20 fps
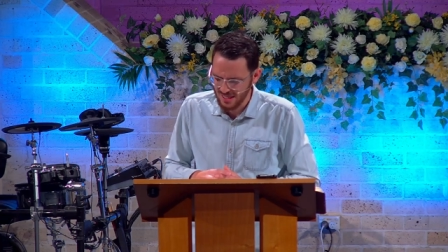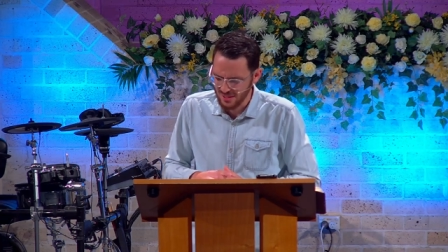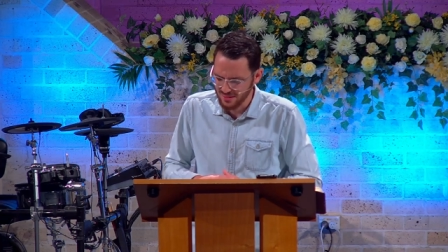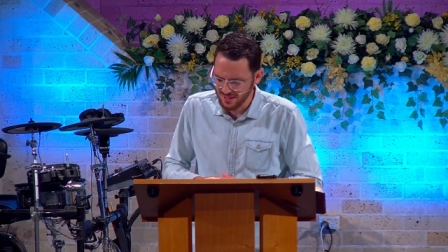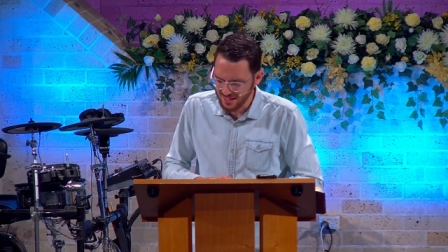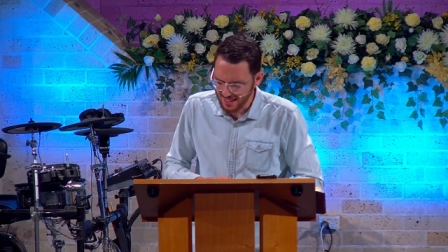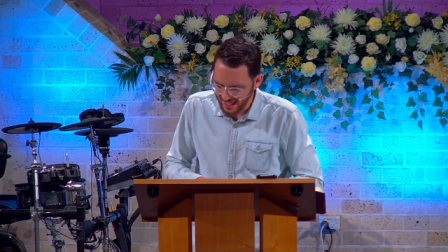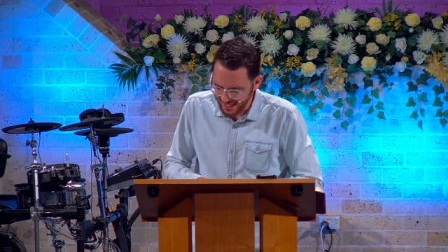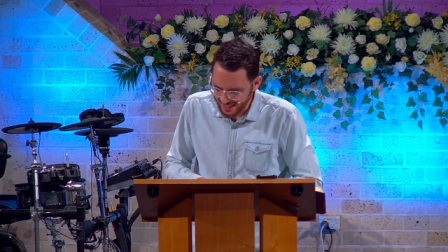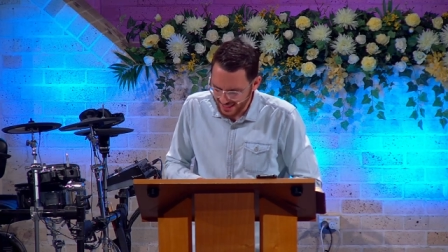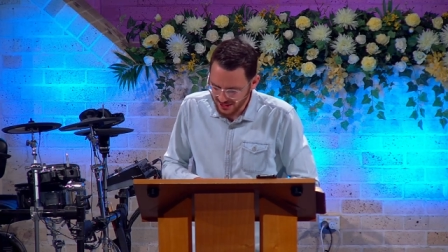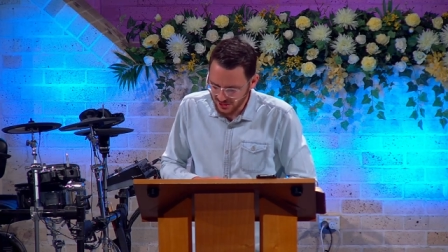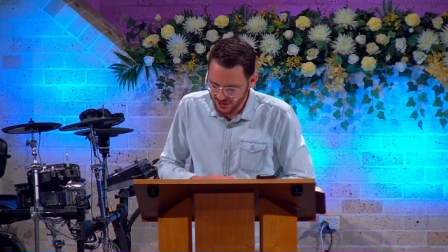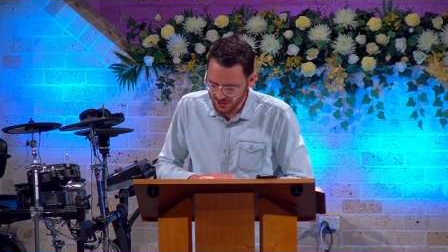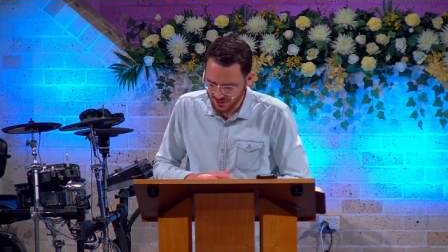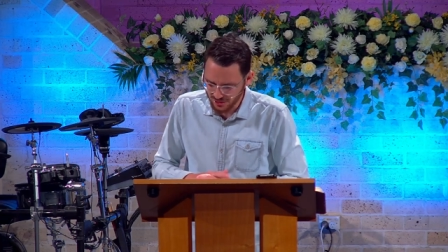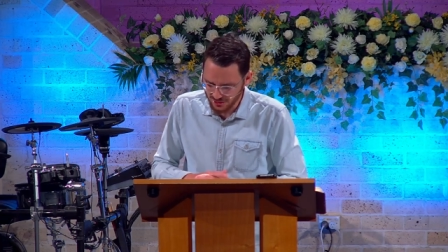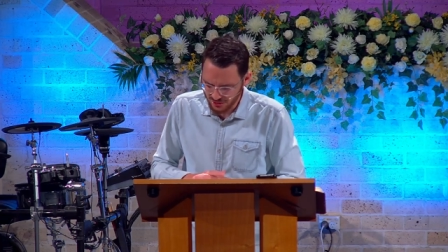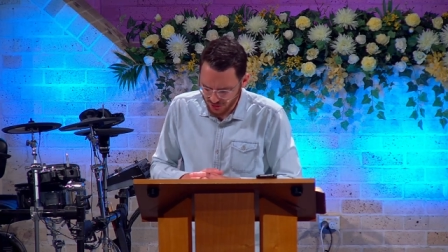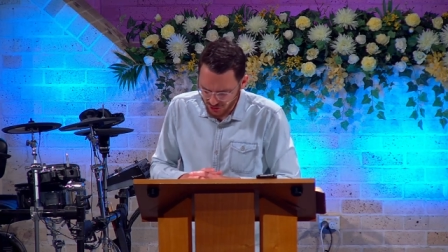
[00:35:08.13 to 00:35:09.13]
the
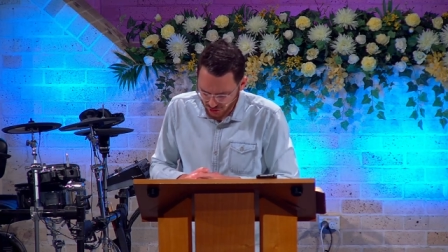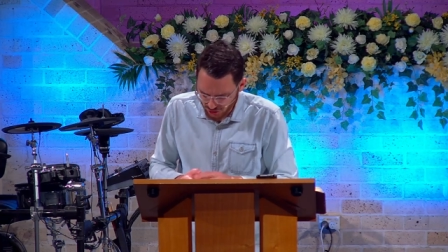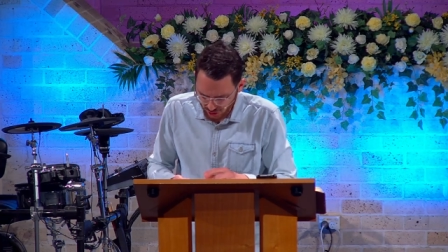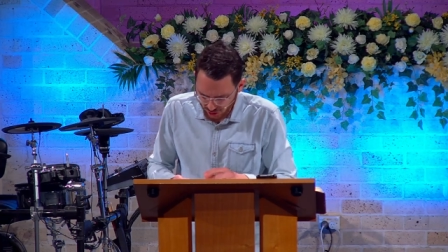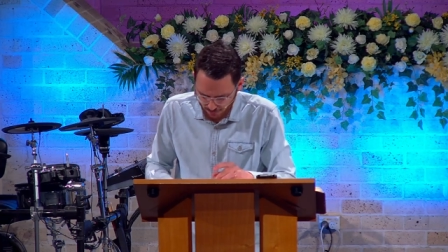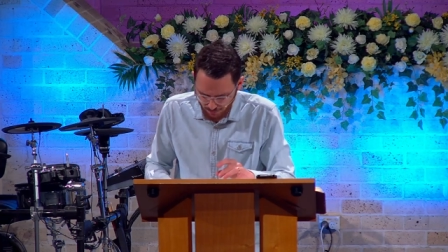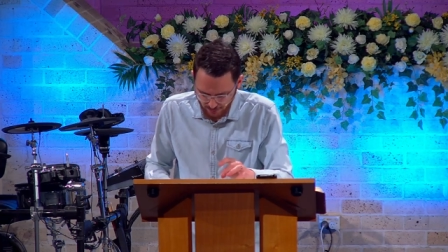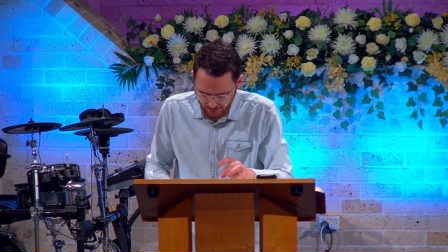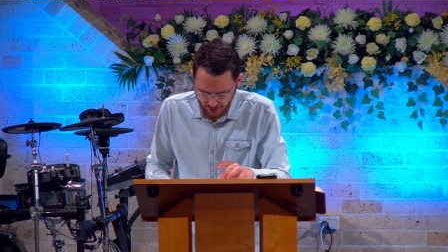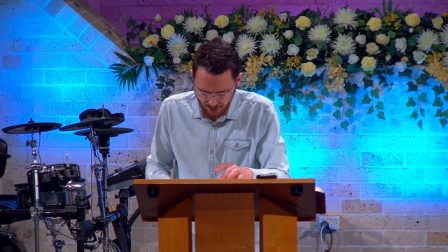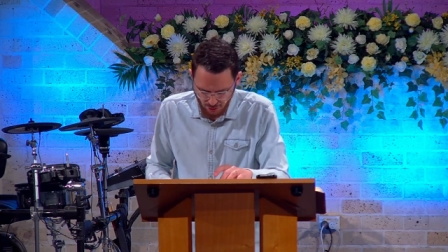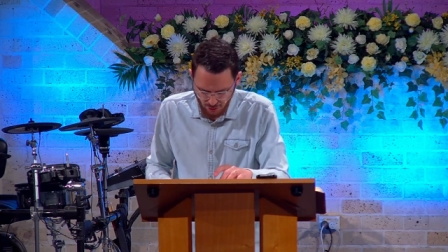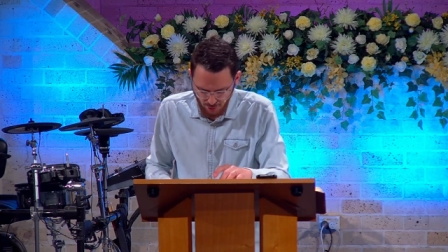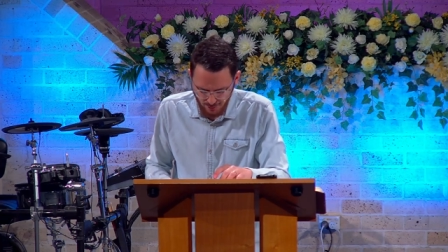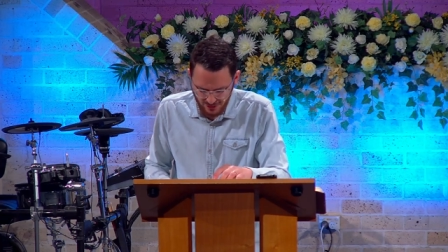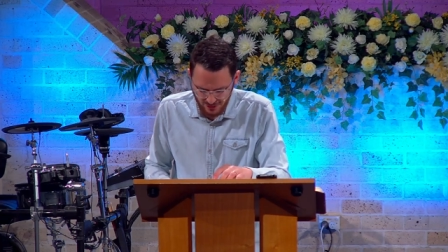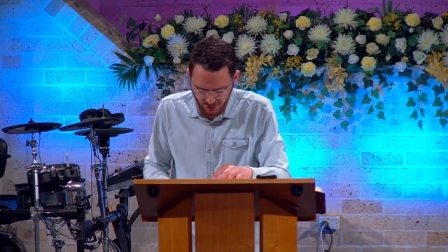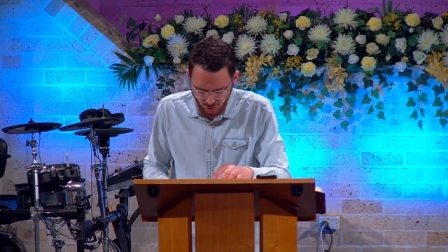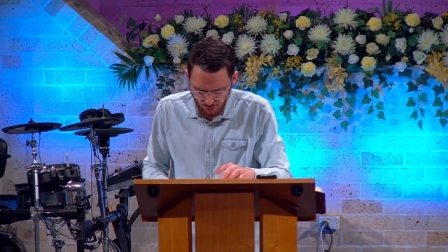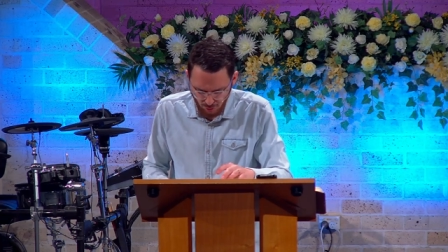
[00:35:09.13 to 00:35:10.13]
ancient serpent who
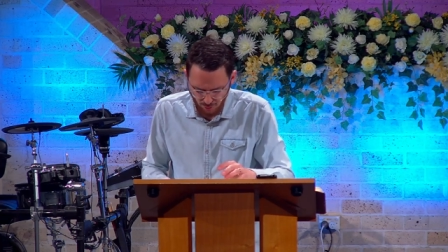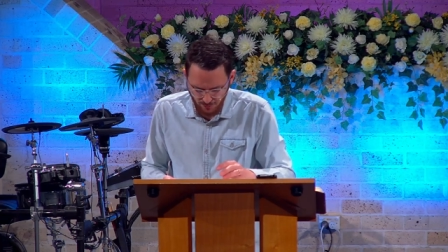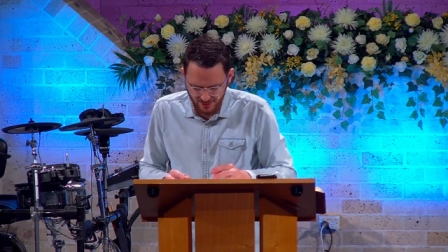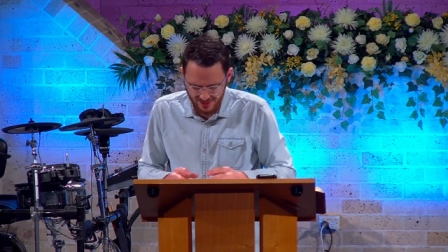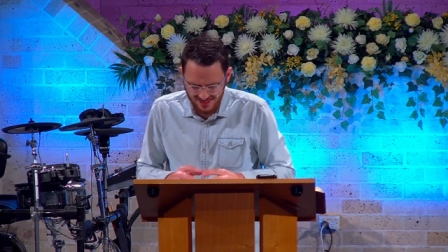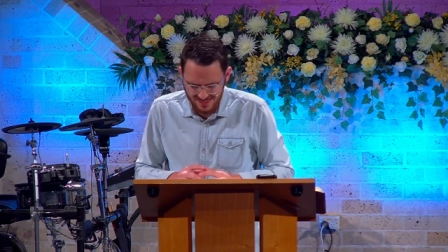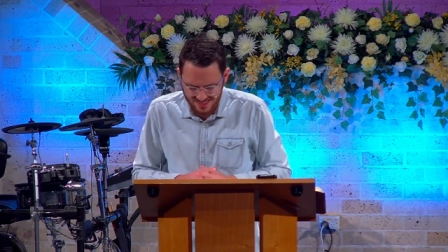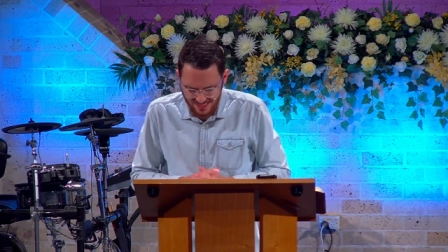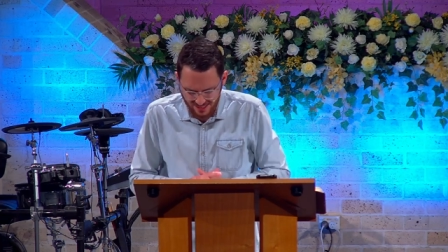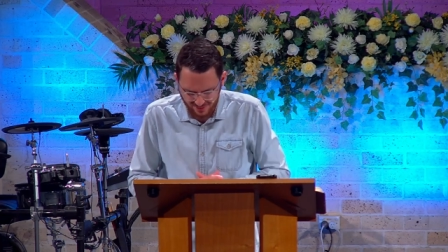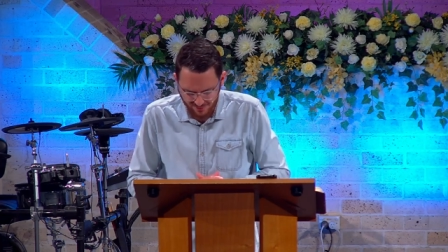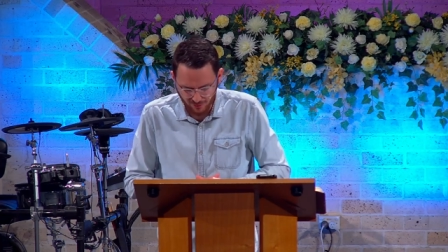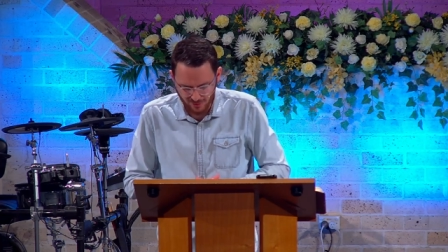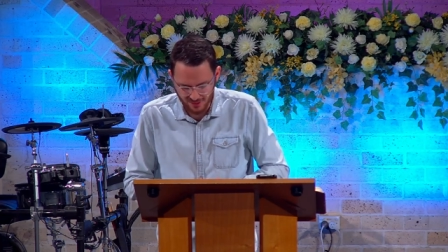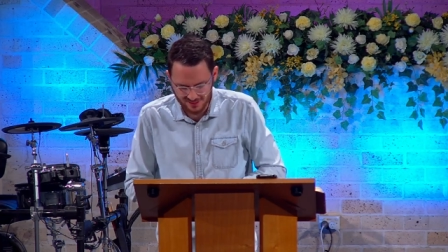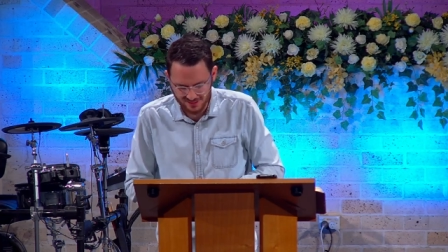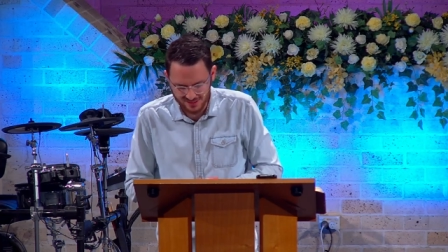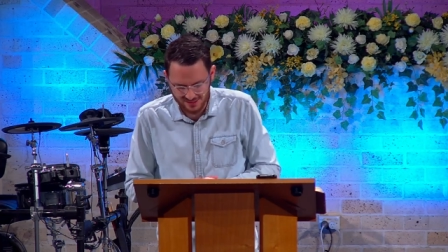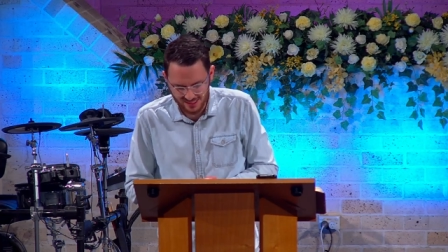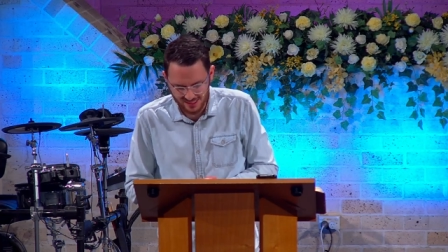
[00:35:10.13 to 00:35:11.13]
is called the devil
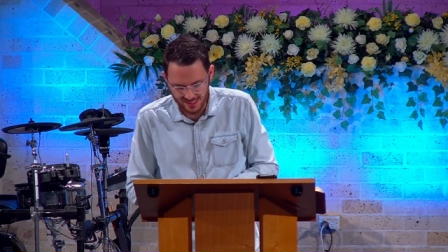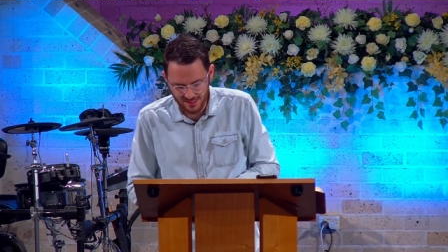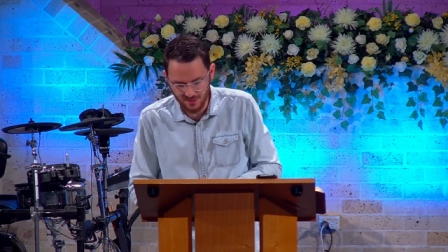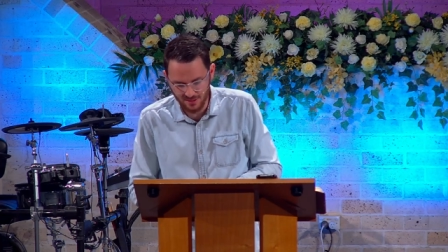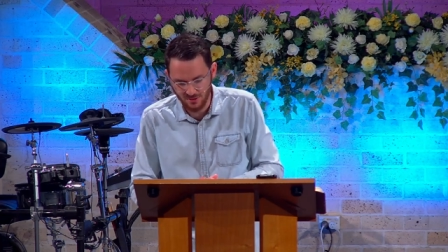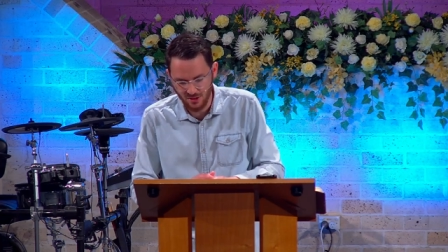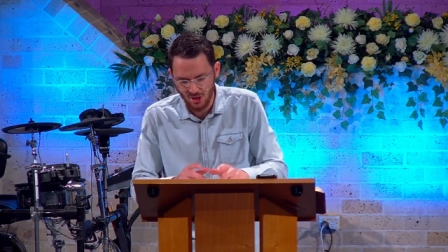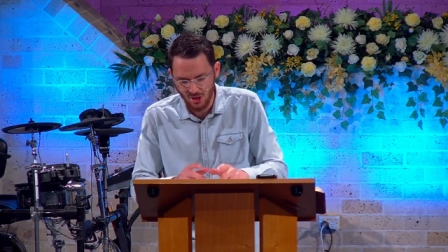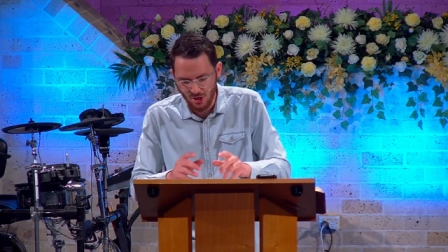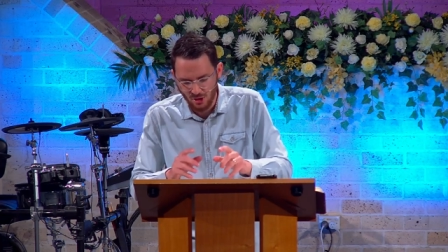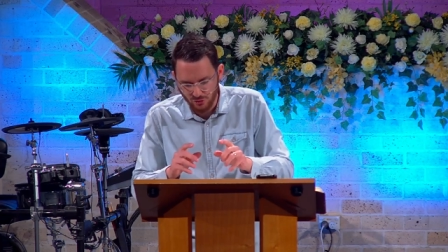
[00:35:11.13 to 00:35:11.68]
and Satan,